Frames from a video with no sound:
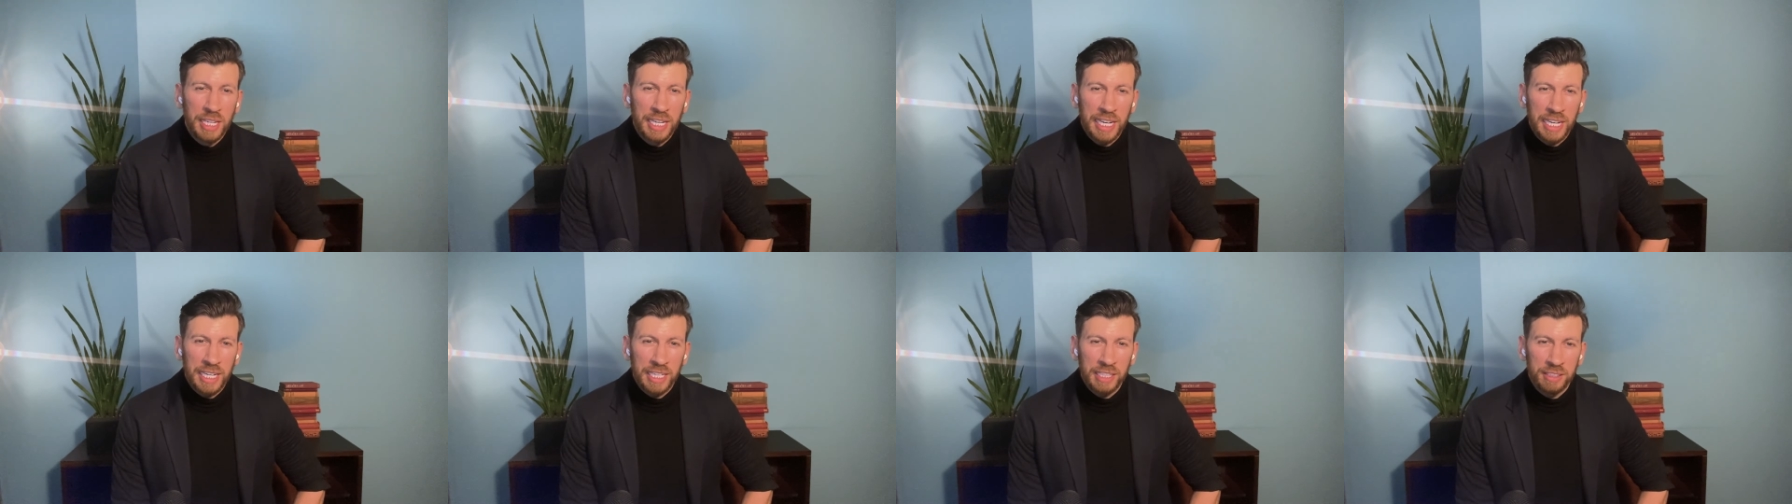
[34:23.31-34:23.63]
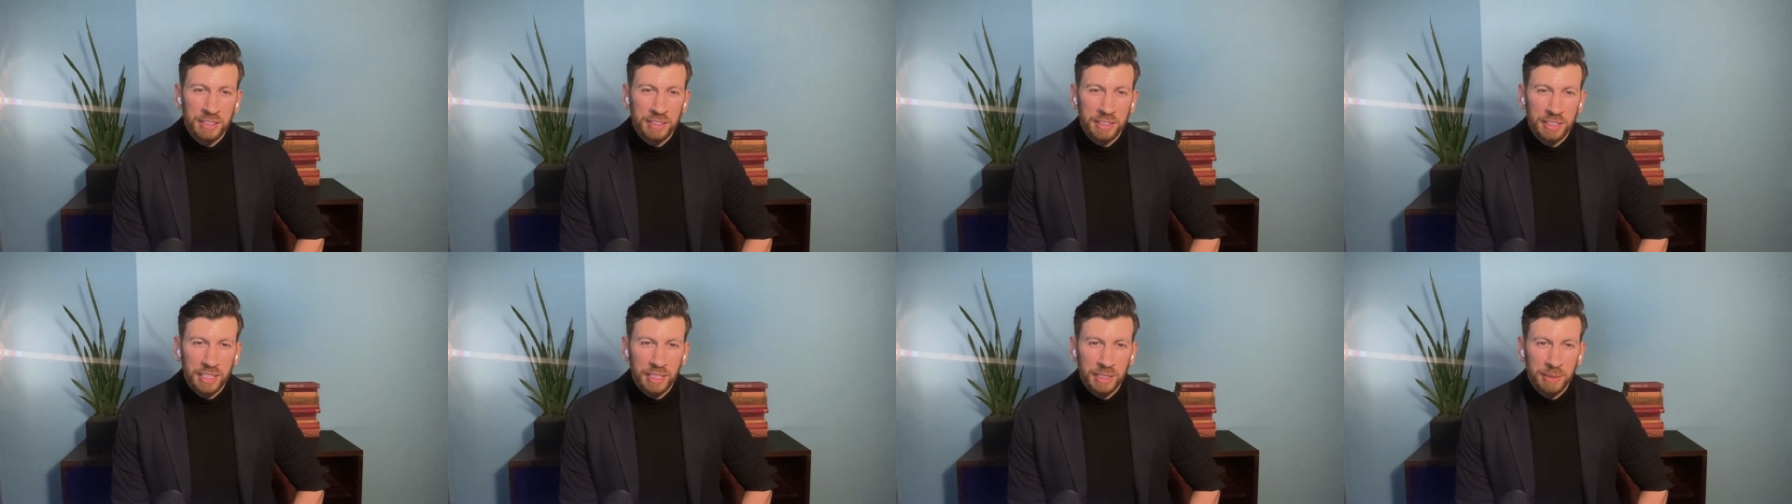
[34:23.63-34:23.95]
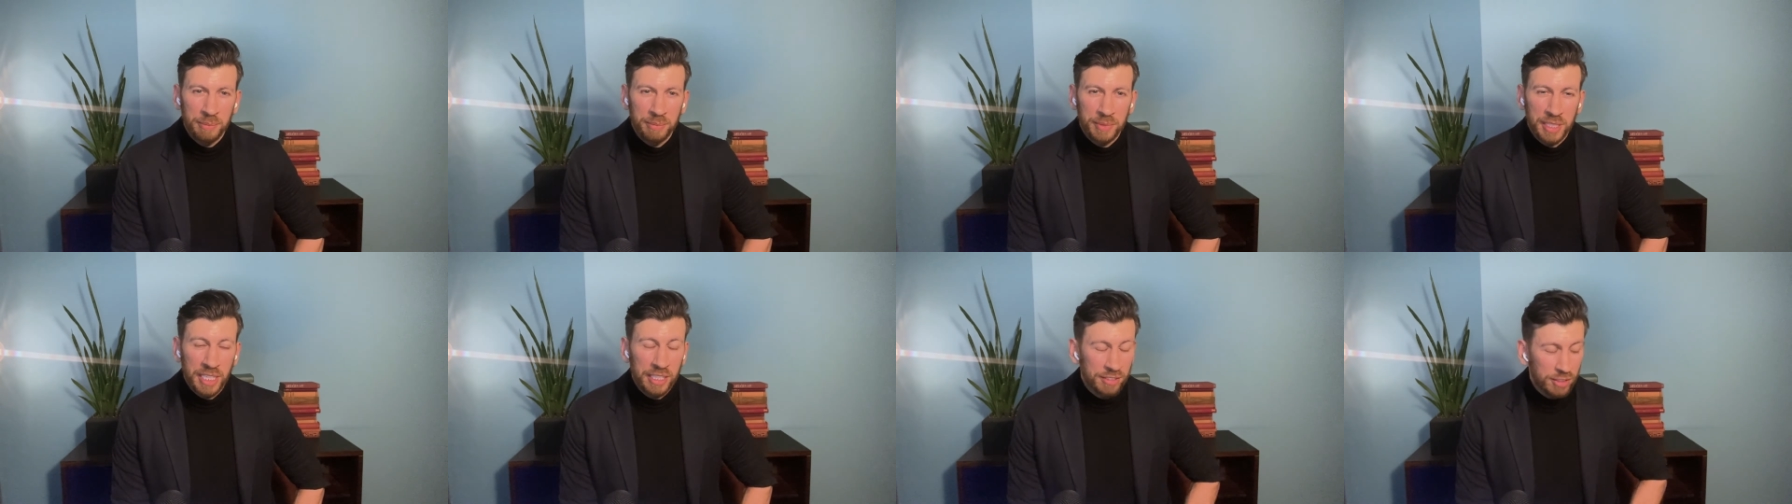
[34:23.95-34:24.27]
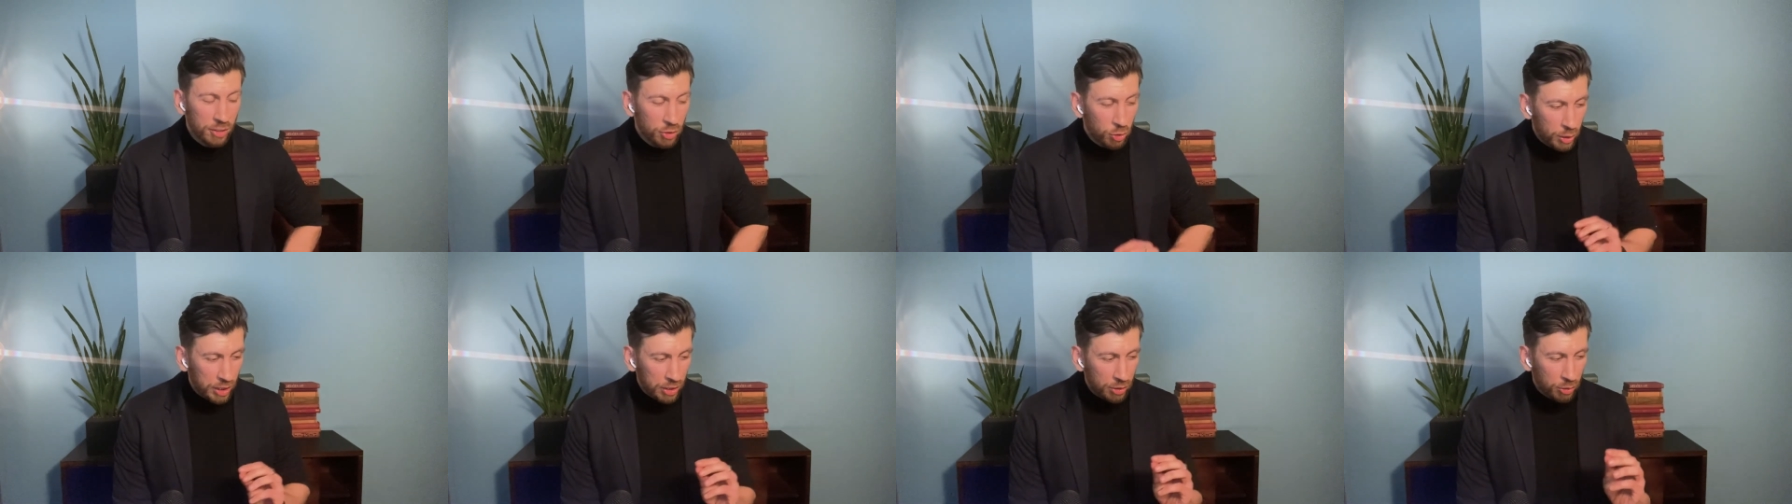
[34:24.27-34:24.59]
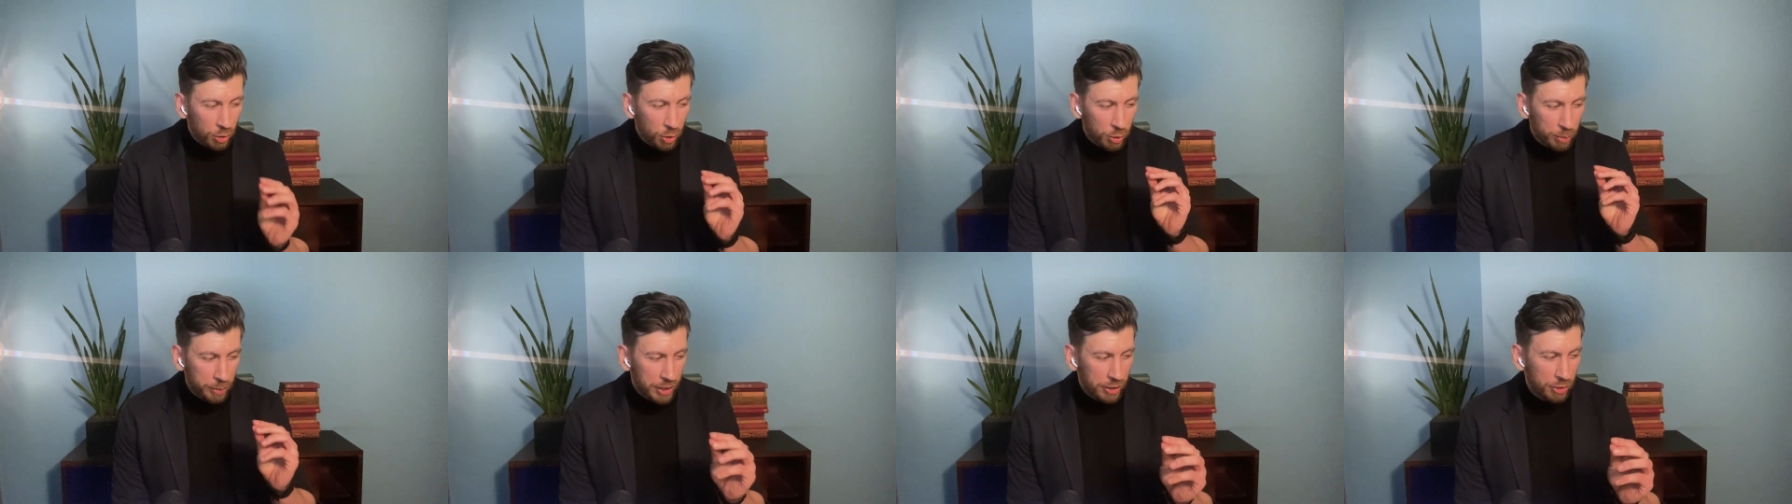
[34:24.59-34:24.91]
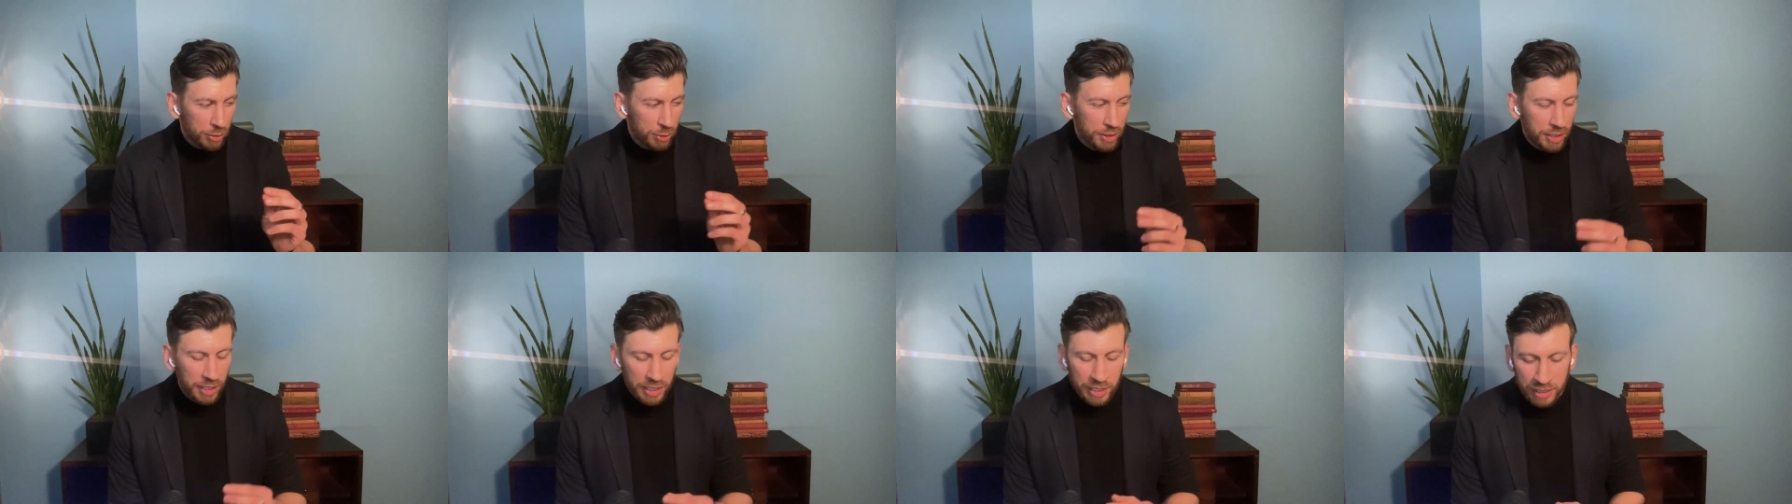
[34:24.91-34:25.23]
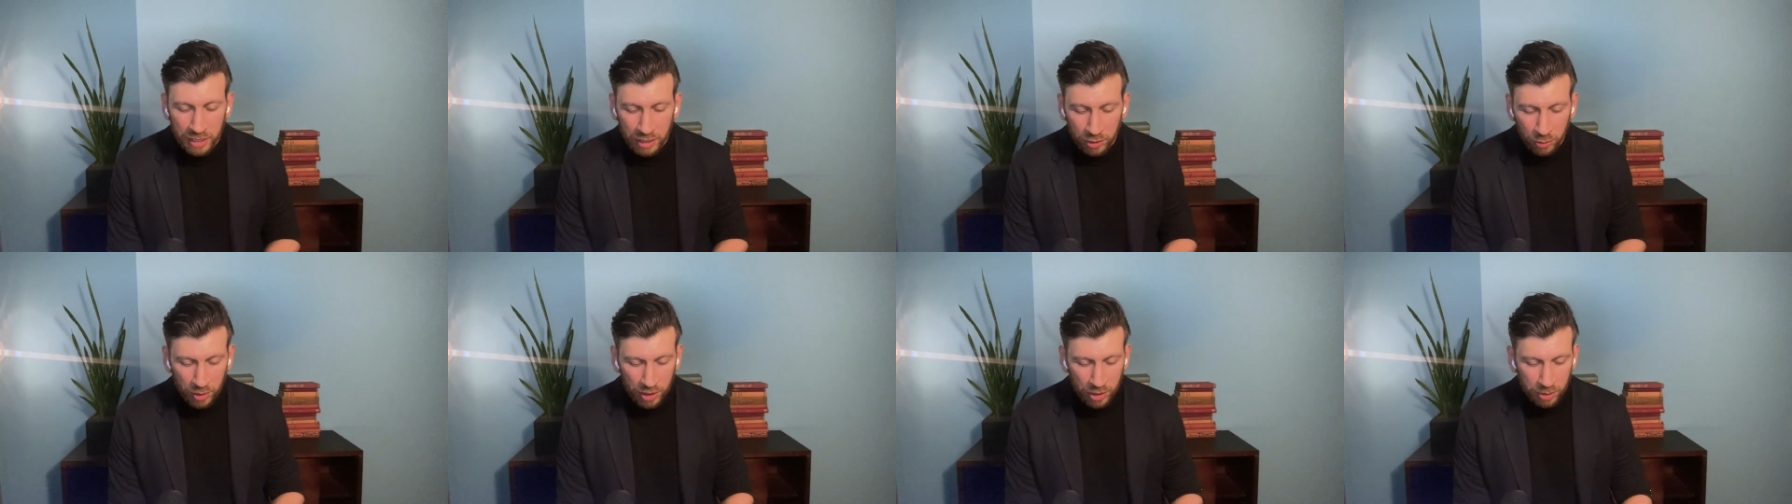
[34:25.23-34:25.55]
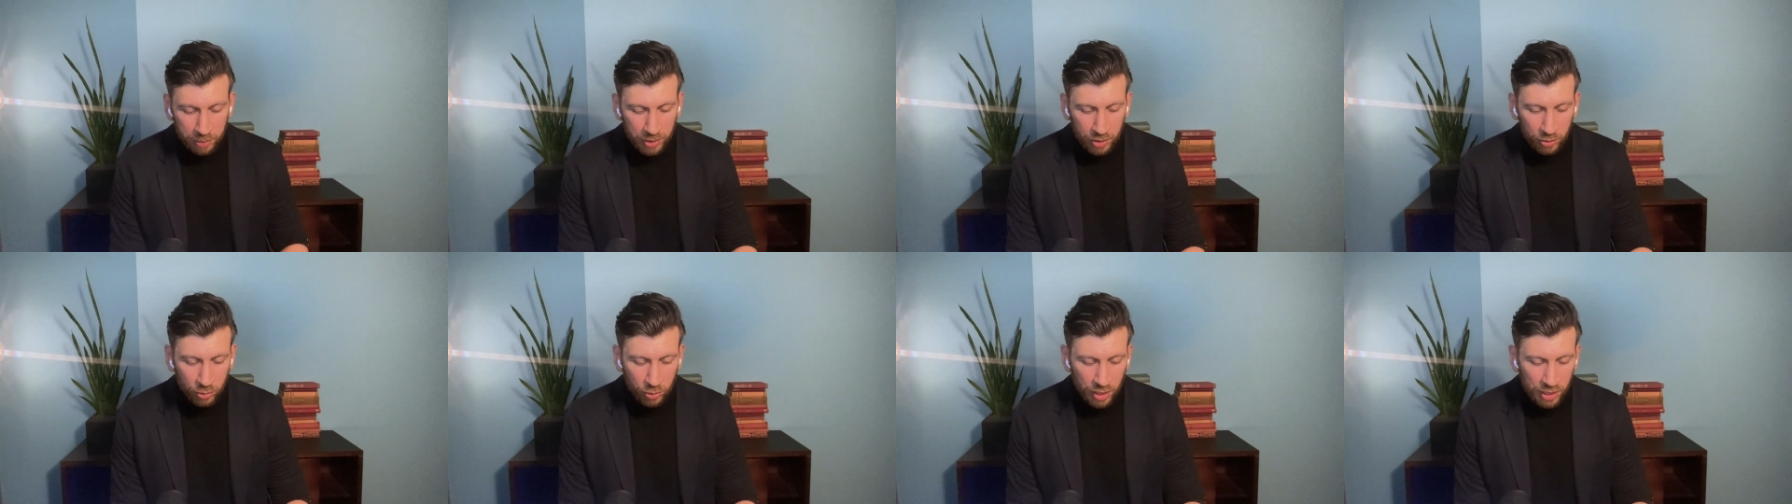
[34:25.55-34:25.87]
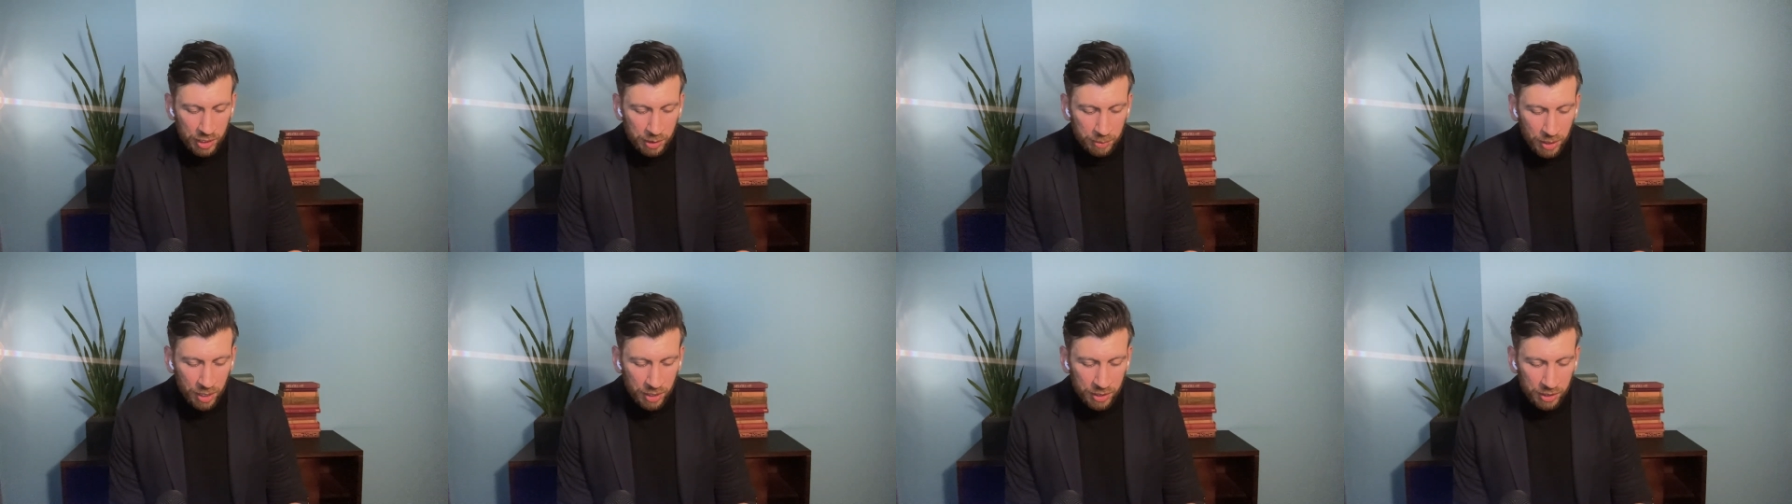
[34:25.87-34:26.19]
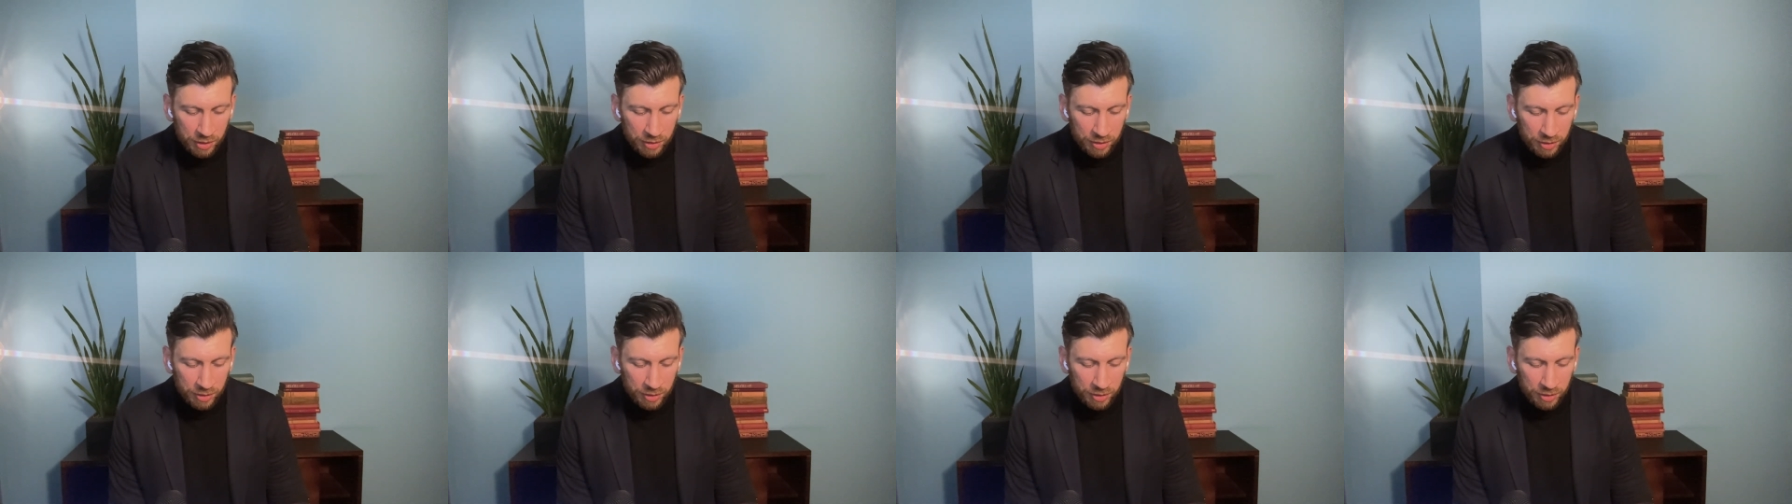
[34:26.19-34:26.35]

And there's a great documentary that I can recommend to anybody.